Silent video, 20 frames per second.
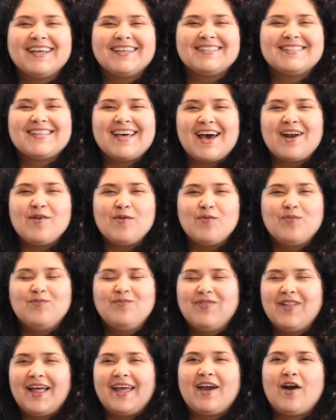Is that
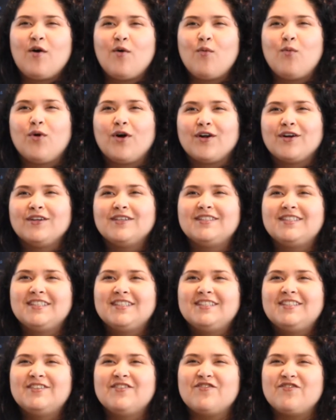like a word to
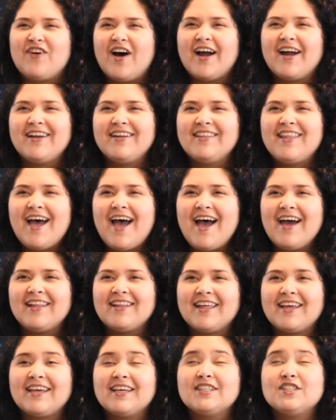define that?
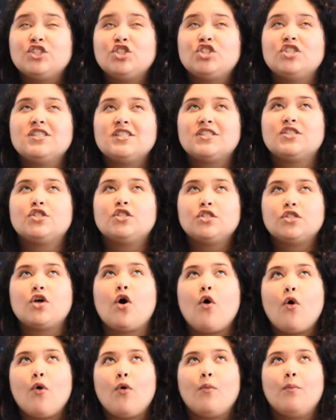Like, it's just
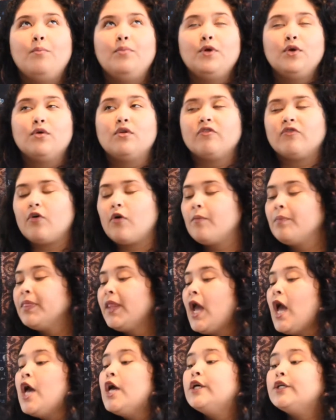so beautiful.
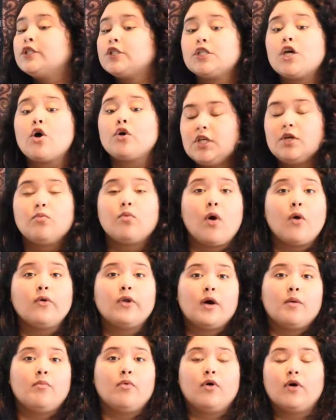So she wrote
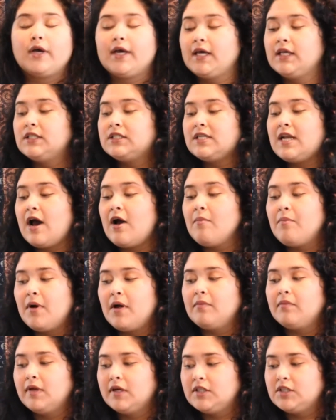a book. It's now
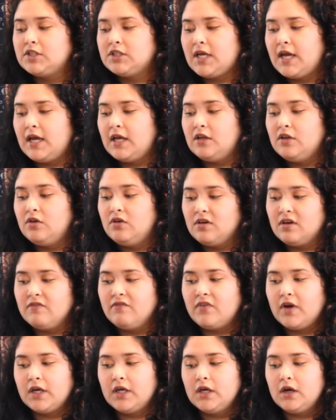published and you can
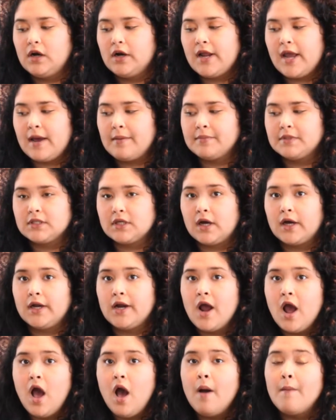find it on Amazon,
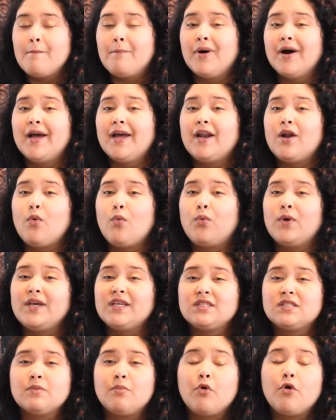but we
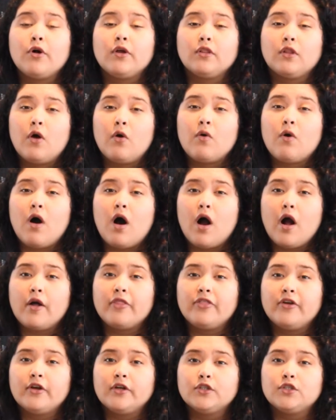support local
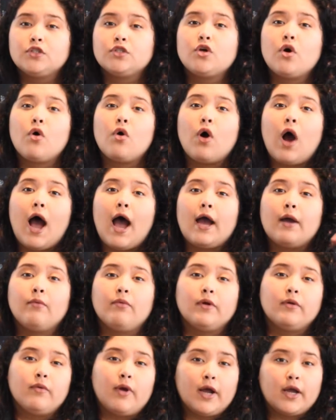authors, so I
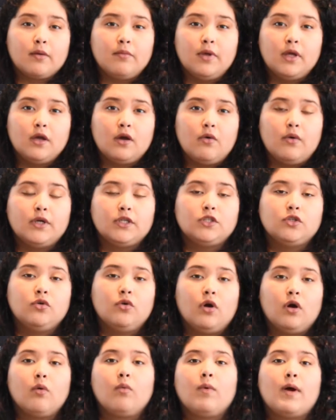would recommend going to
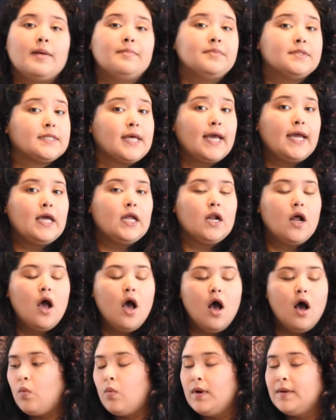her website,
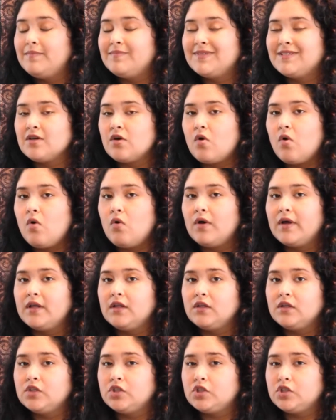
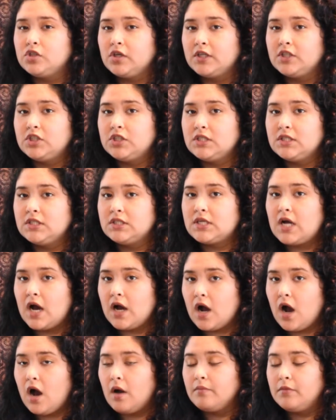
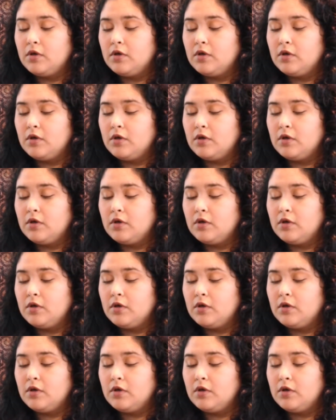whimsicalillustrations.com.